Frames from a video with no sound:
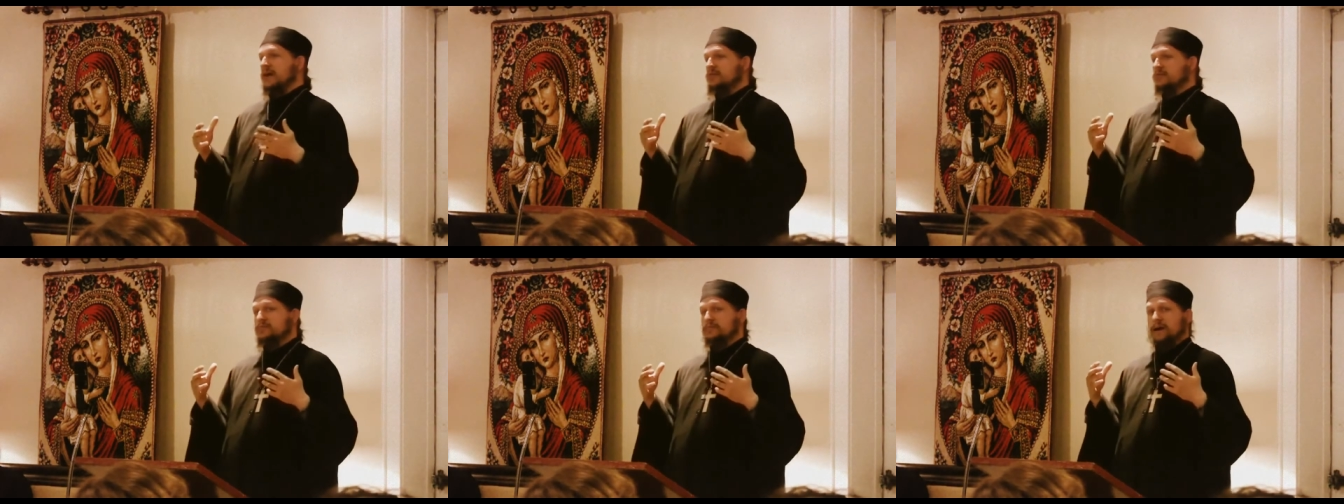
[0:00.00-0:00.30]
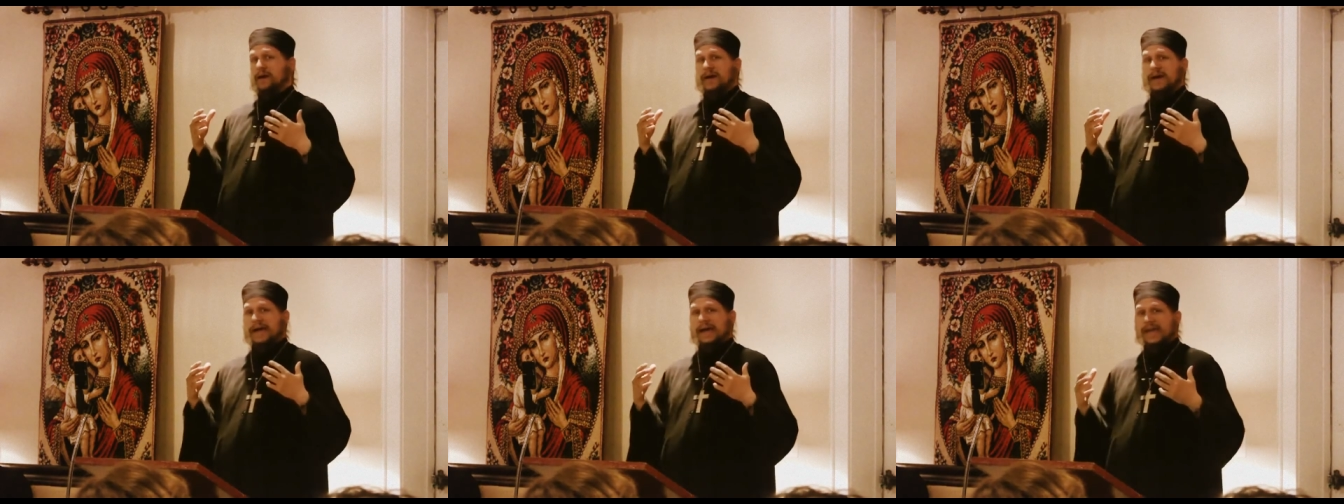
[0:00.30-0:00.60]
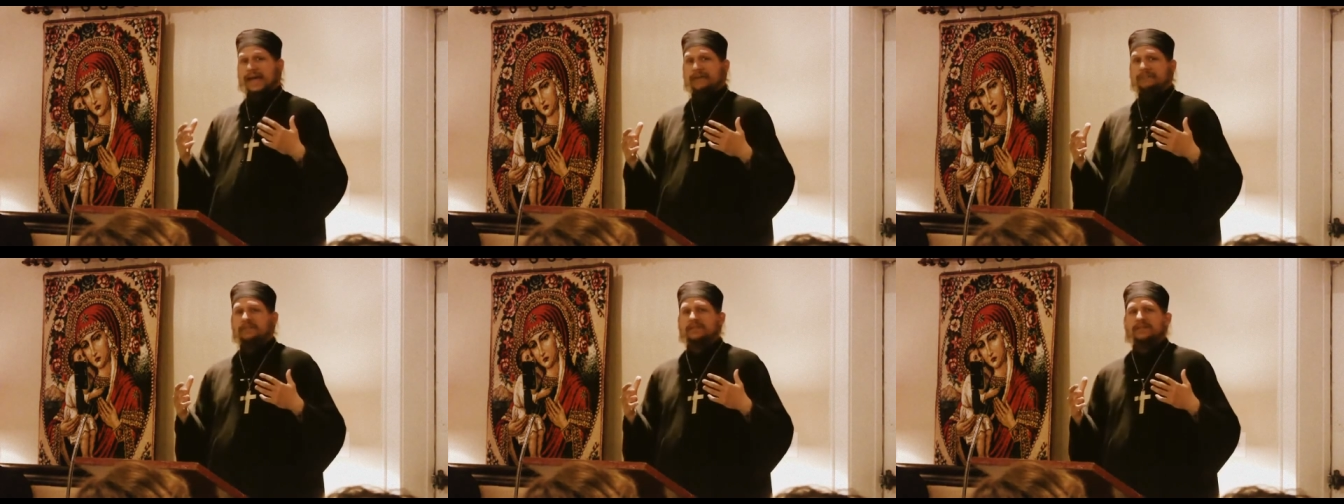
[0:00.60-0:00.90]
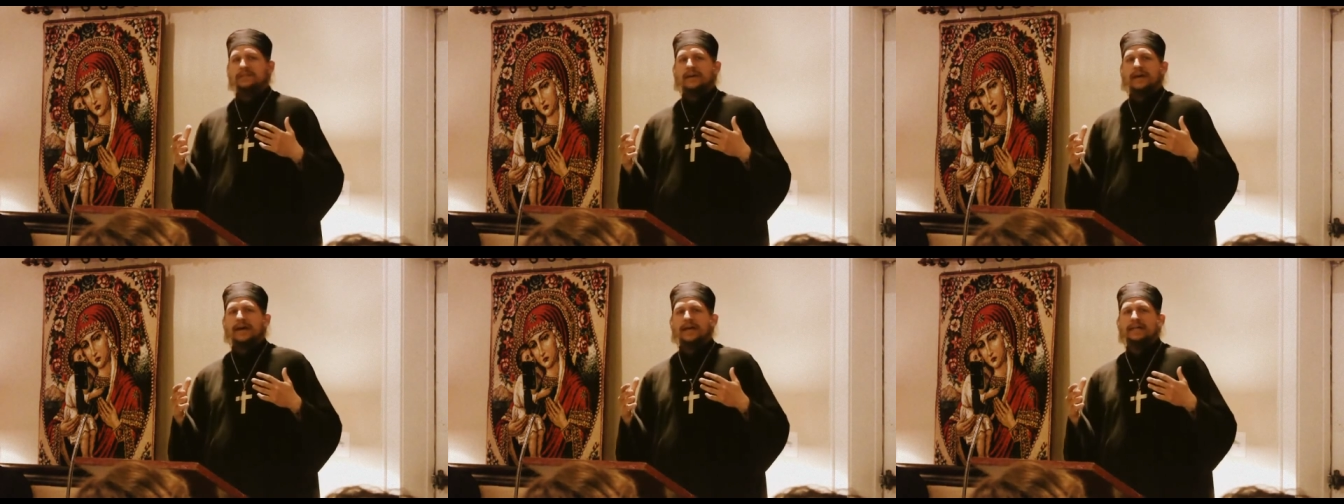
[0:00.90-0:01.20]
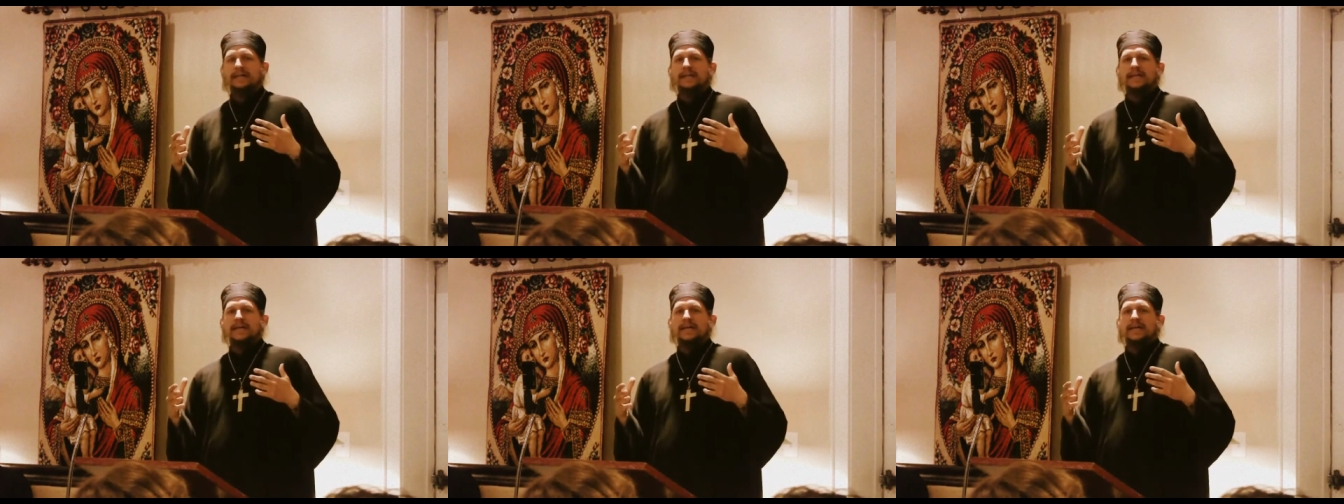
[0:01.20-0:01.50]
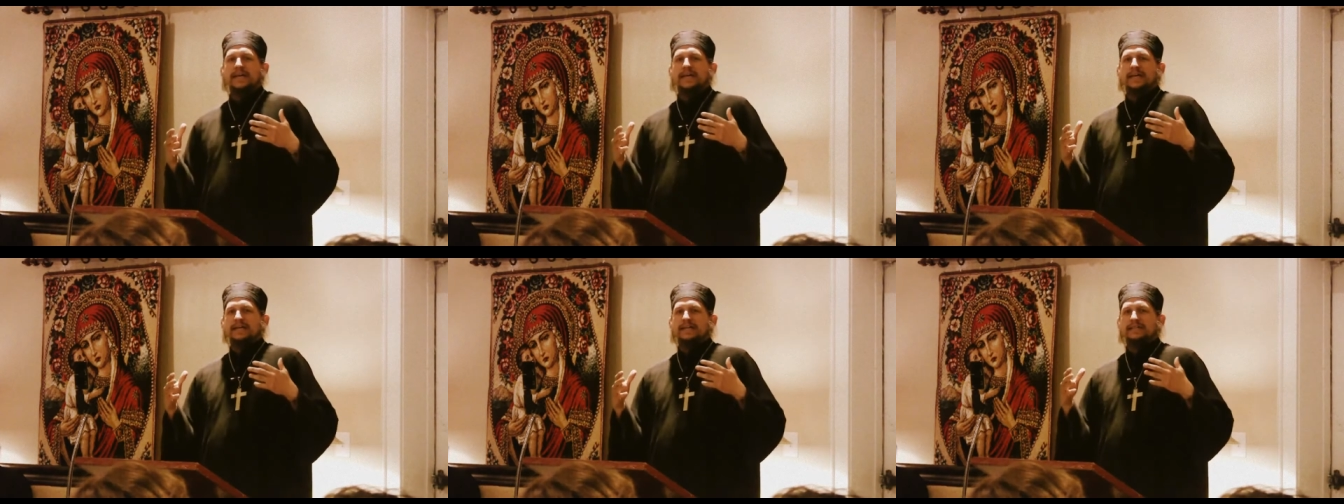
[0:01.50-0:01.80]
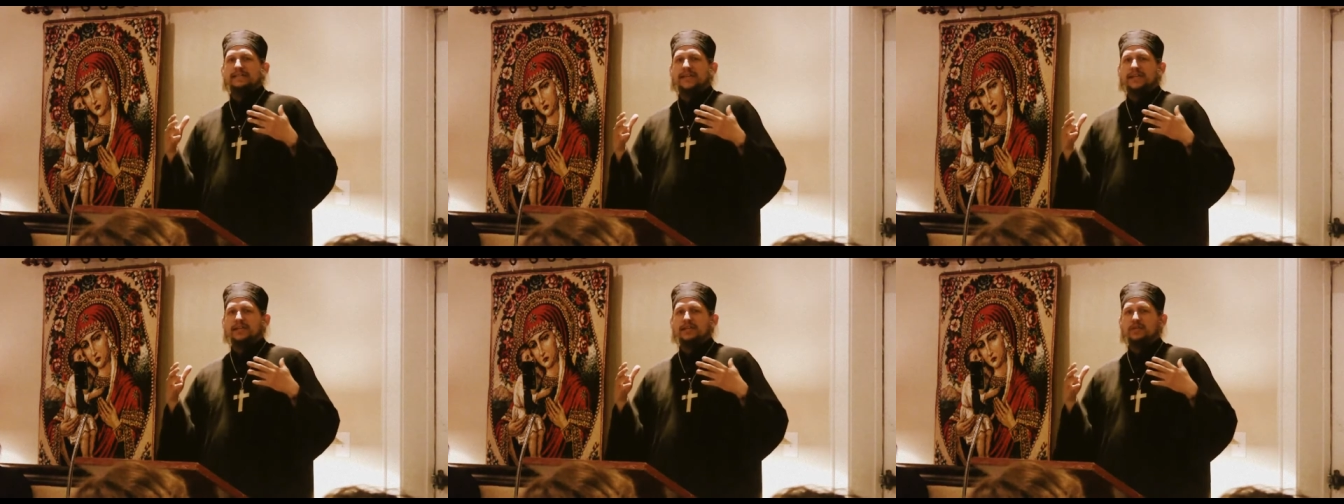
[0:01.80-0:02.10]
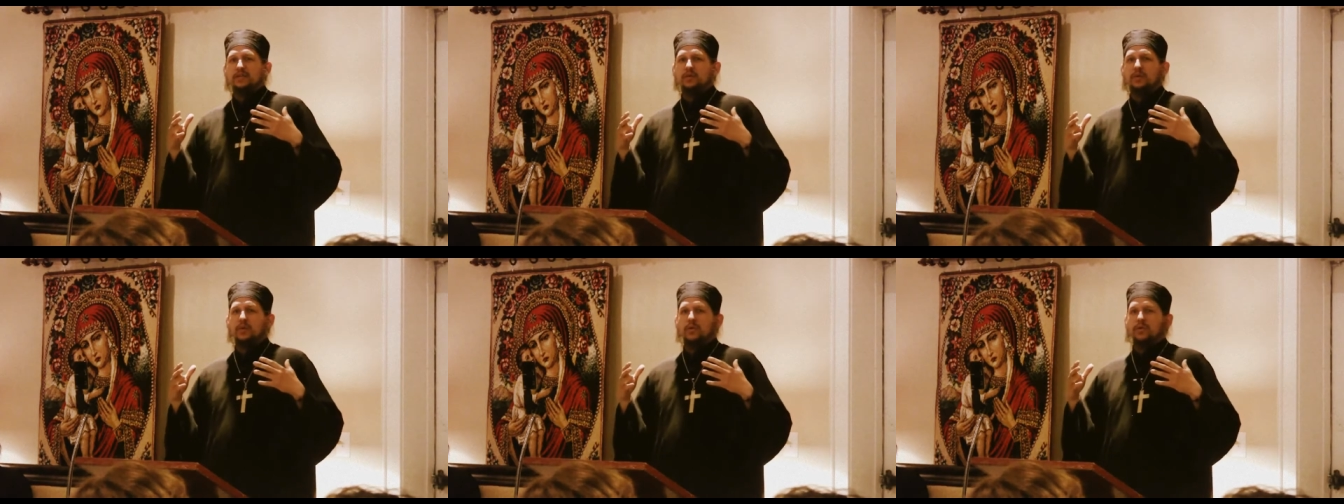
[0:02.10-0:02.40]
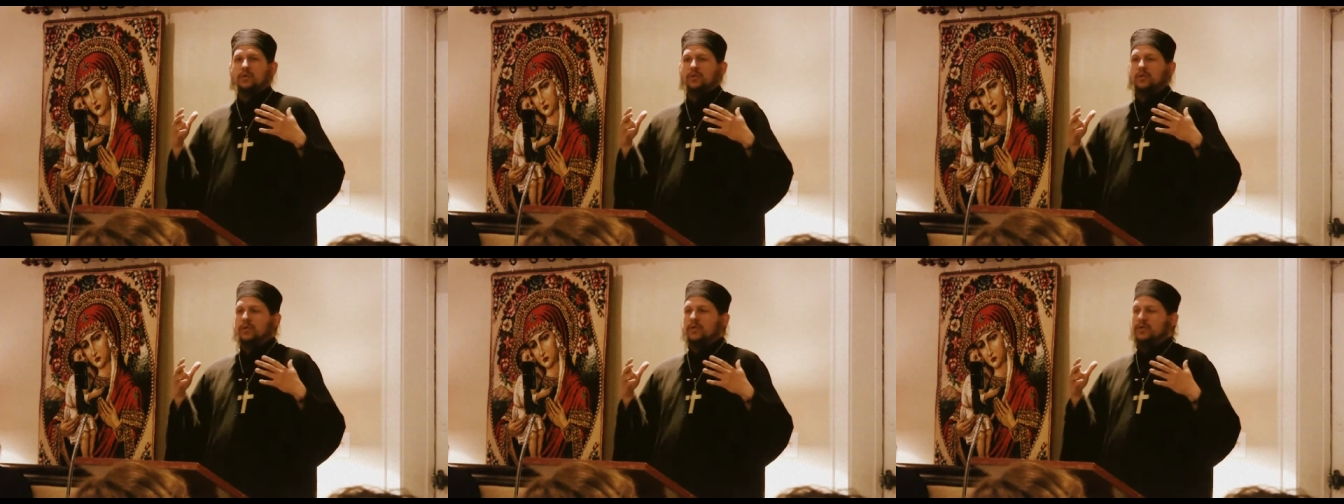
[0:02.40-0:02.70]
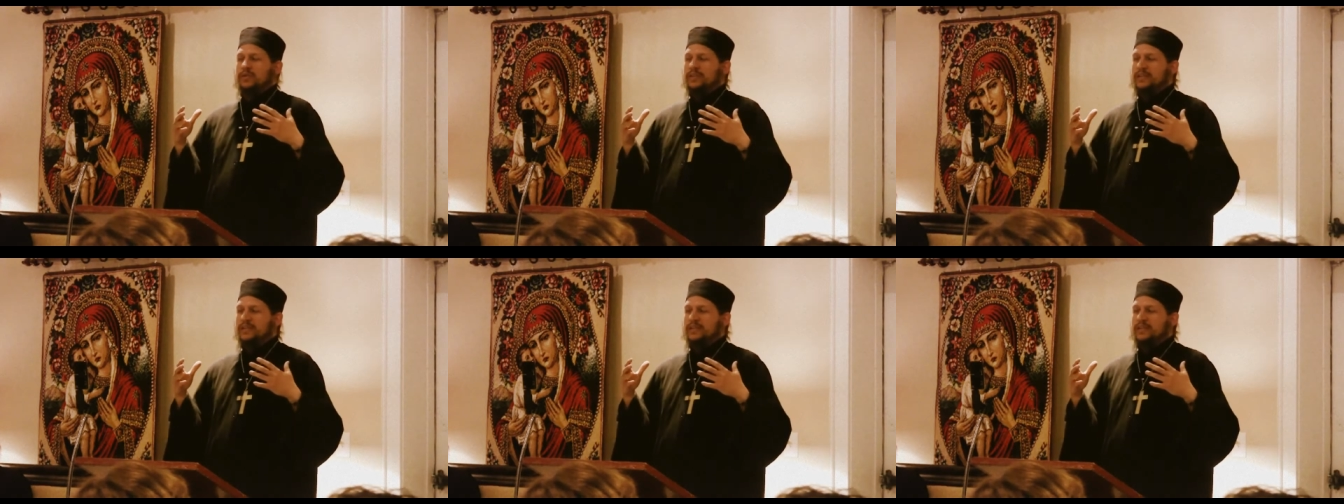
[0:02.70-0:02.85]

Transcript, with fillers: My aim tonight is that you will